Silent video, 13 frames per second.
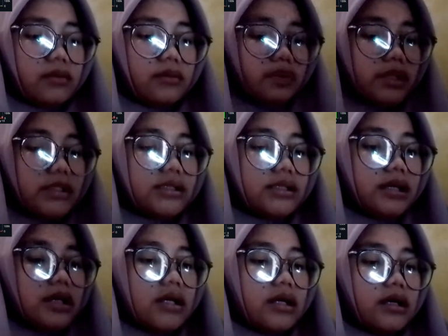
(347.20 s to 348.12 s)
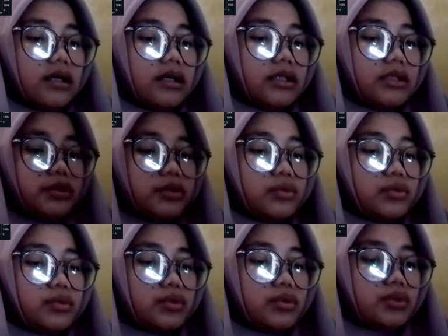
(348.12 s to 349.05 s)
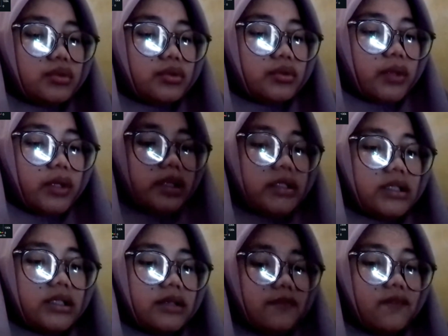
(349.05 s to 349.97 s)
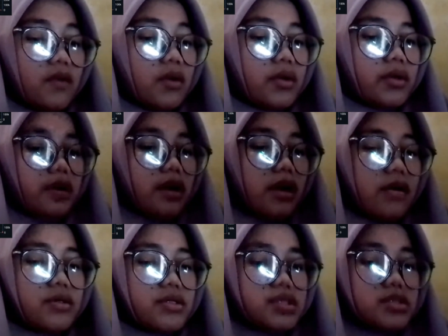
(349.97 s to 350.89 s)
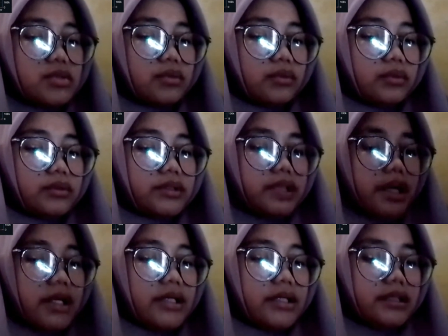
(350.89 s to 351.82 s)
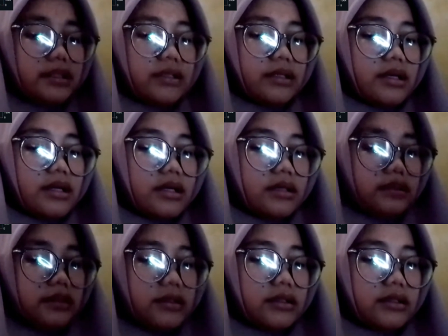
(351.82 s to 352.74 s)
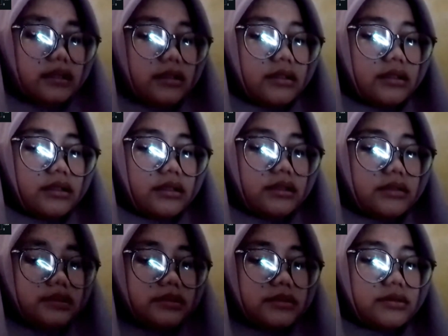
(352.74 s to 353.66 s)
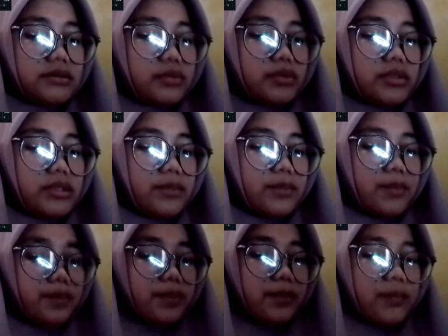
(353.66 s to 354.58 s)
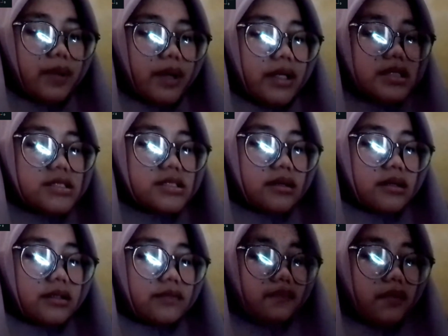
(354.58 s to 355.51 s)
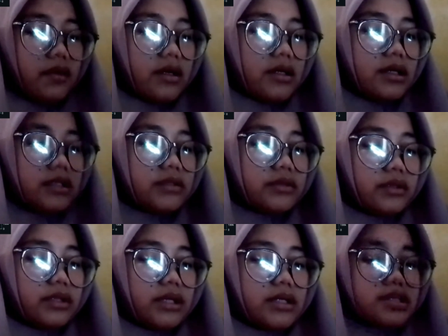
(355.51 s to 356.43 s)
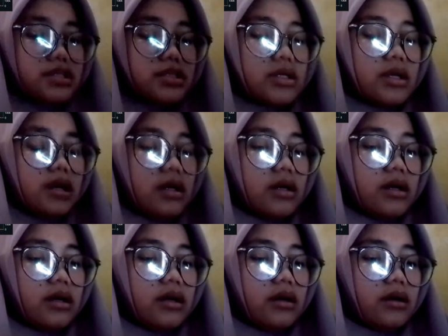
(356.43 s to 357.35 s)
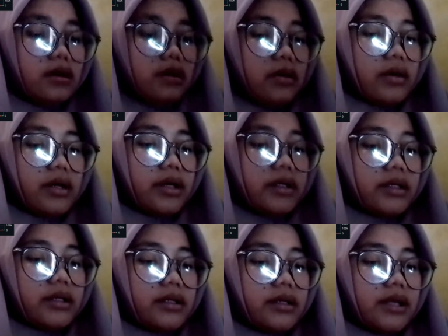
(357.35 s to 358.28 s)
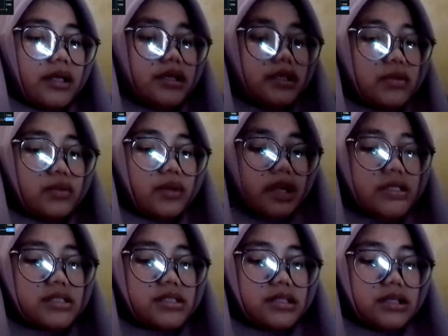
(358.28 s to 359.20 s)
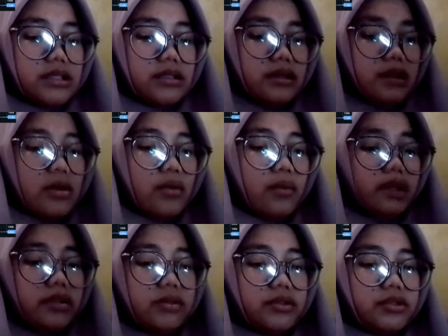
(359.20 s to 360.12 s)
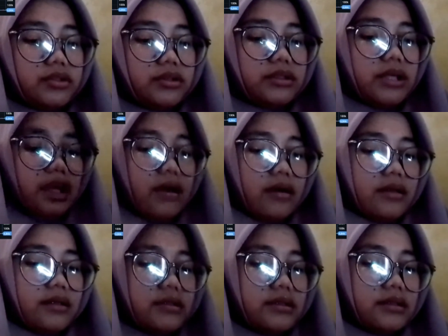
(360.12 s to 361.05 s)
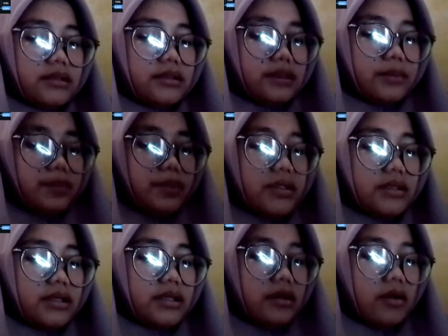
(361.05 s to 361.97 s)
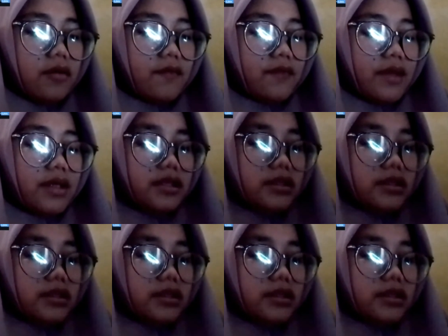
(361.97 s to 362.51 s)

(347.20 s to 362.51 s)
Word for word: what uh, two twenty-four hours to trade the two D price card for Acala Dollars or A U S D. Why you should care? The depegging of A